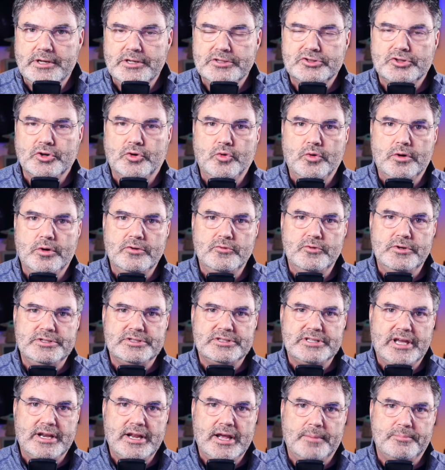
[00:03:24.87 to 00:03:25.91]
So where do we
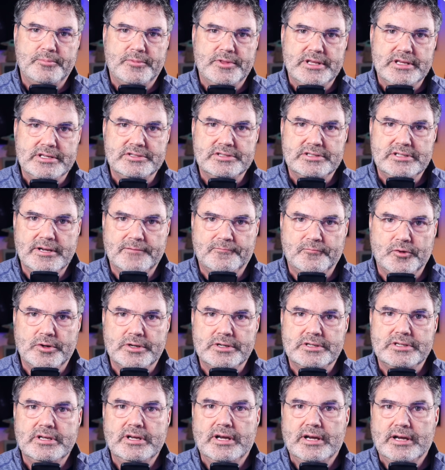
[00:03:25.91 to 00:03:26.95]
set up these
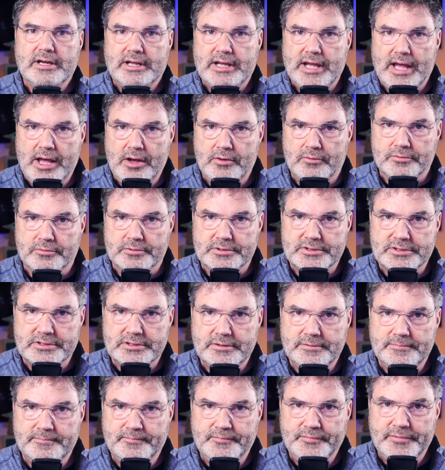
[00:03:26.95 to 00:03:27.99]
different accounts?